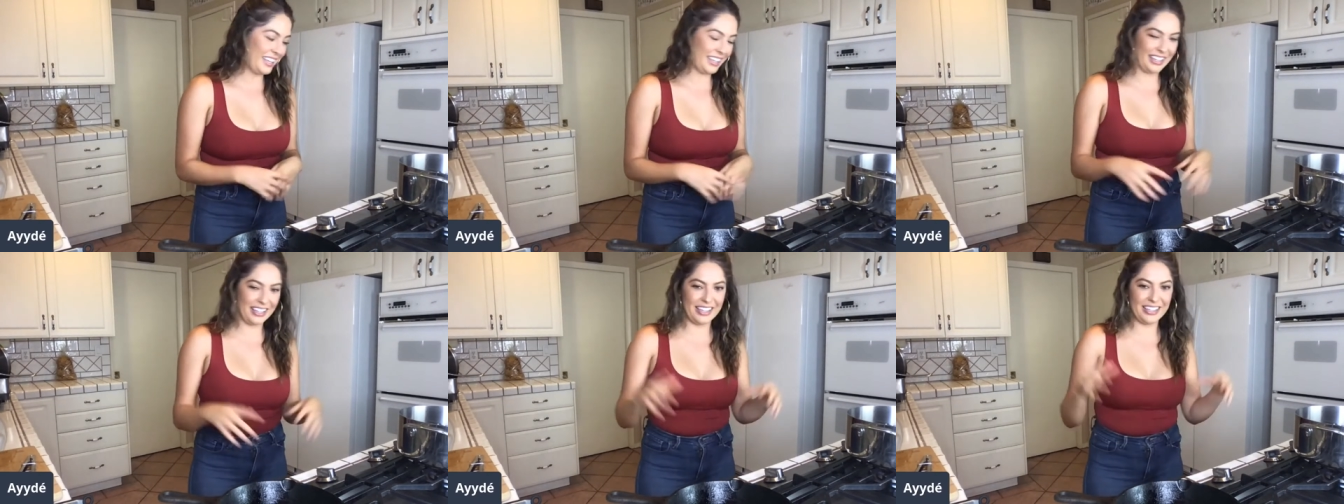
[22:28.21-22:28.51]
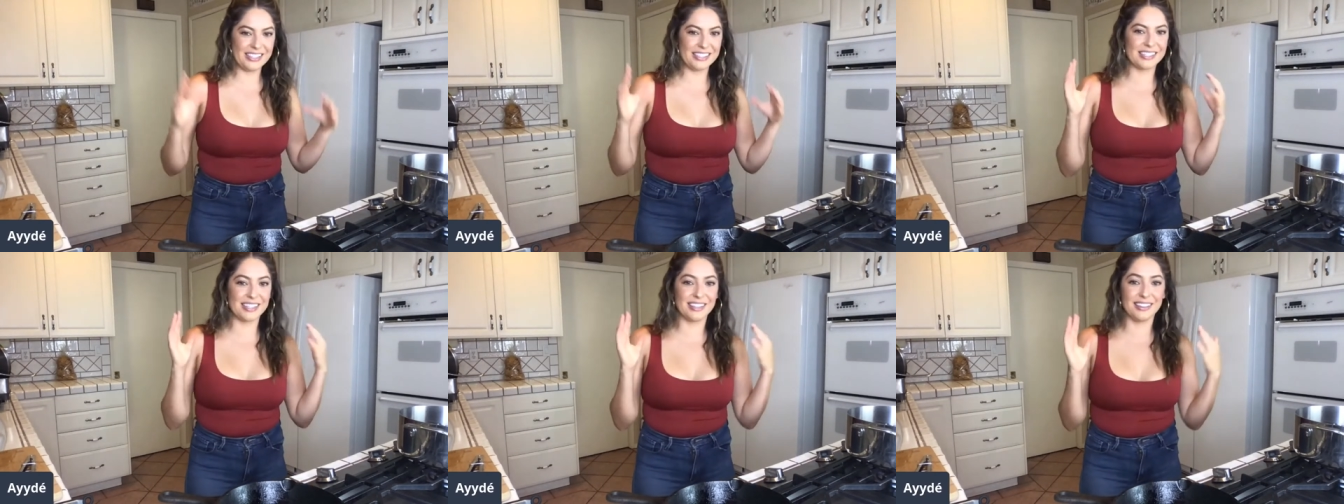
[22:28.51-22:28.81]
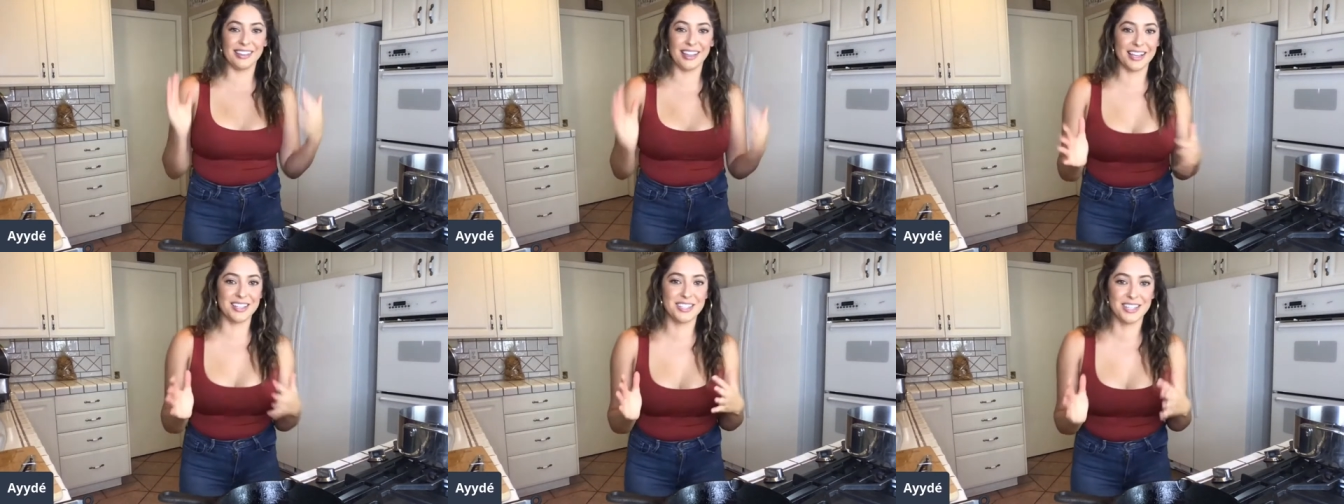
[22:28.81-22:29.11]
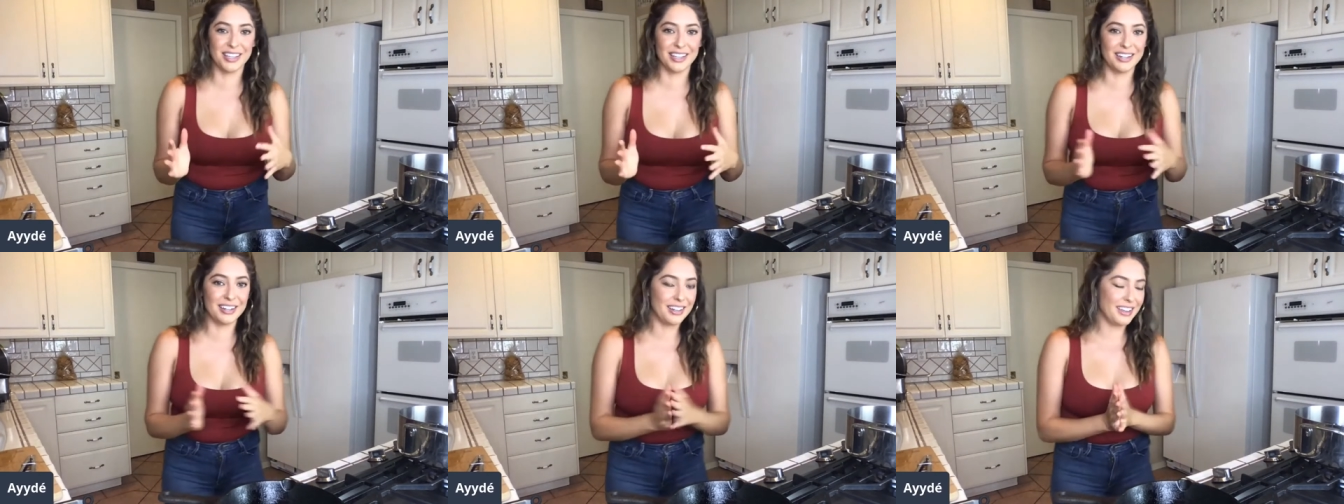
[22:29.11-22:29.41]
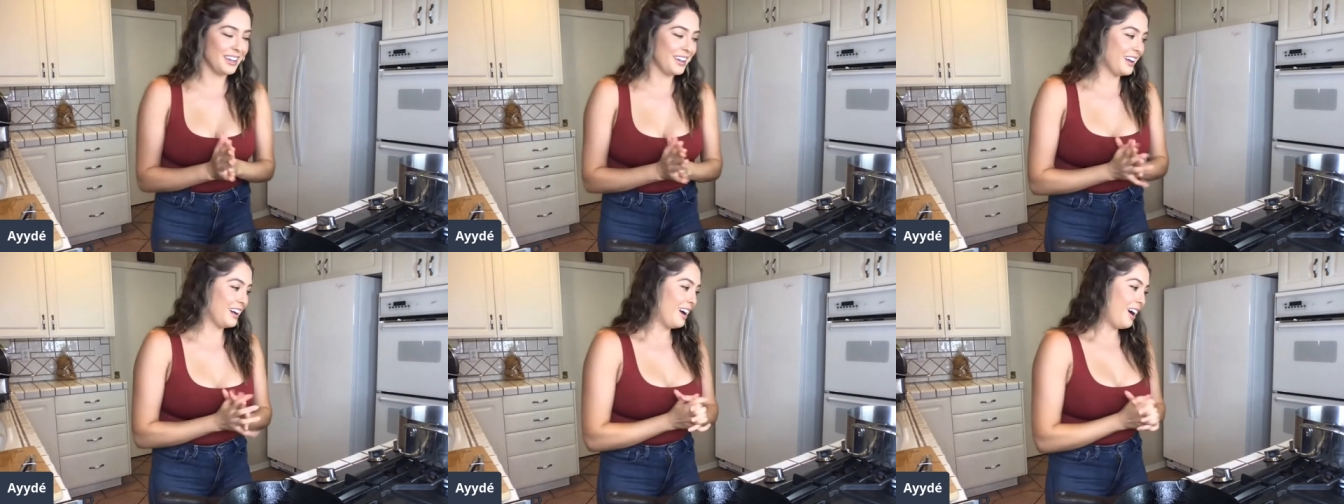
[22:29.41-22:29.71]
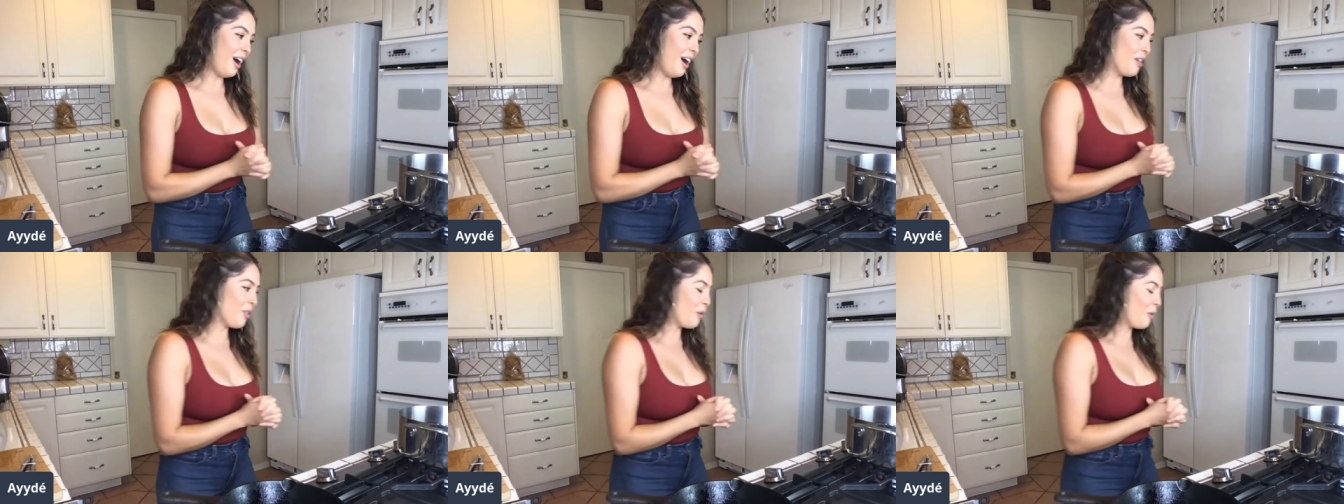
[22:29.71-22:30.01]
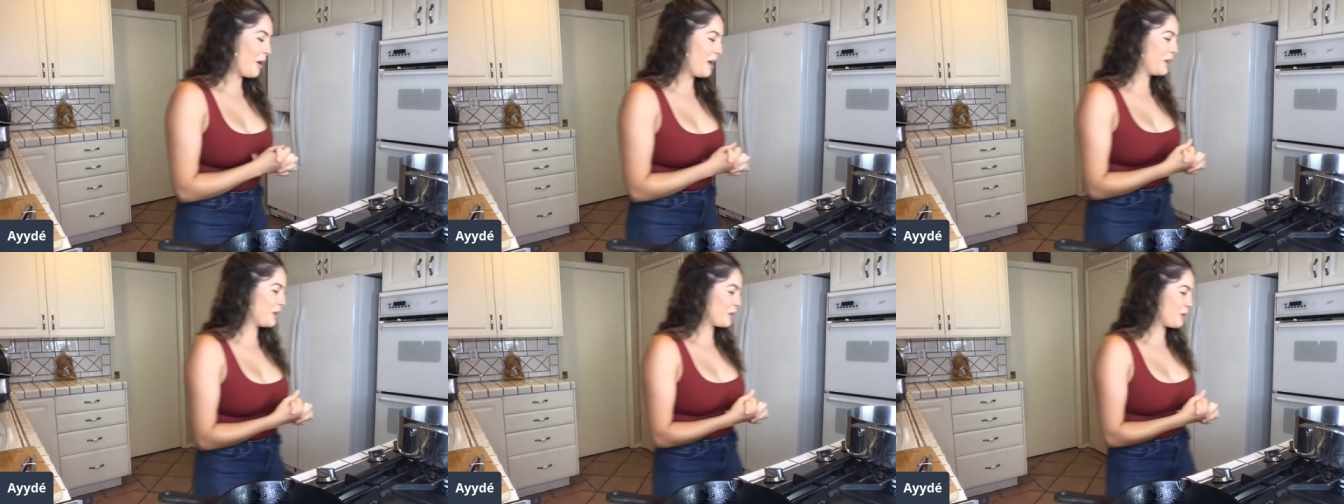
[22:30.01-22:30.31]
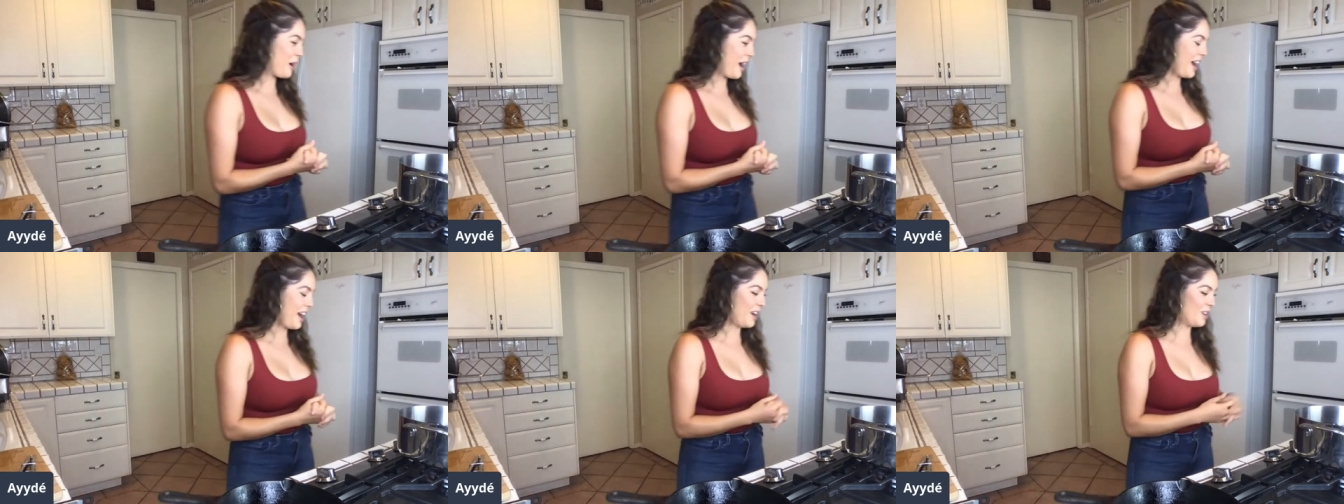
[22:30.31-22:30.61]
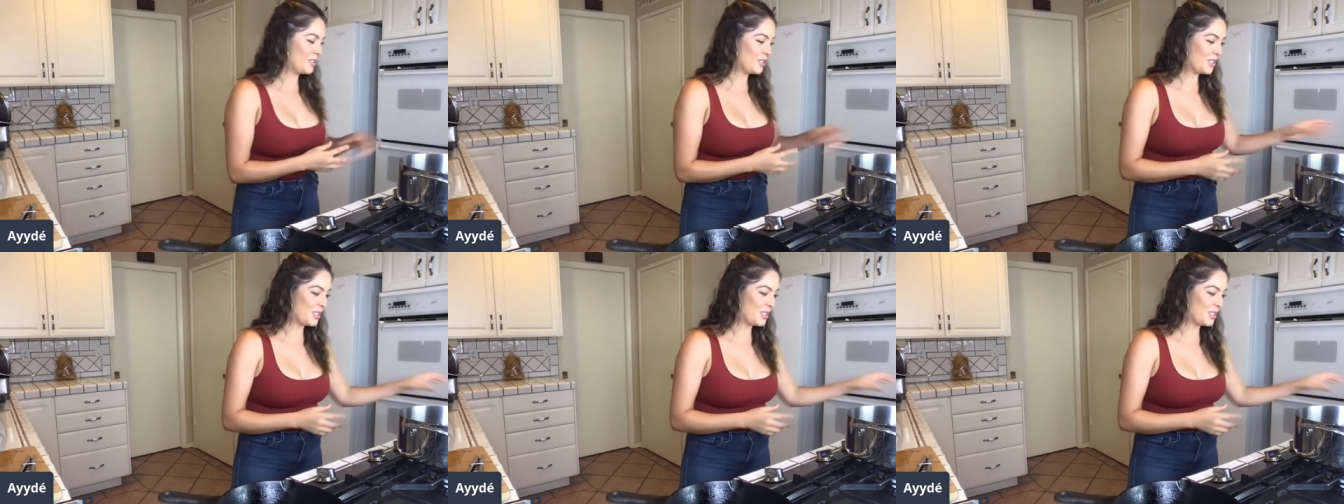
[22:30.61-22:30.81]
He's a legend all the way around,